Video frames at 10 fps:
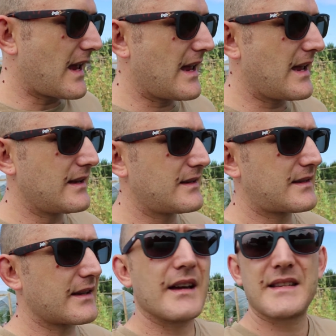
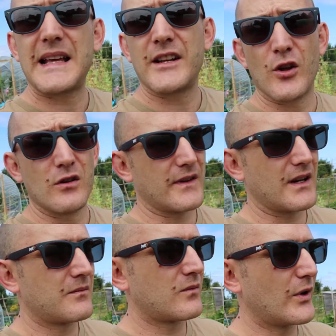is a
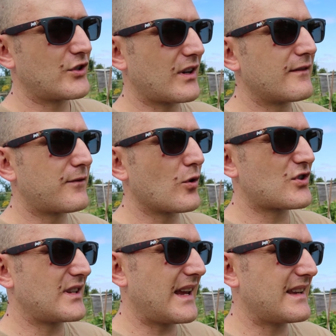Salanova, which
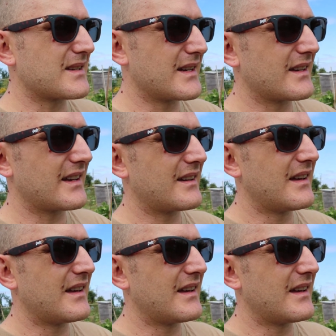unfortunately is a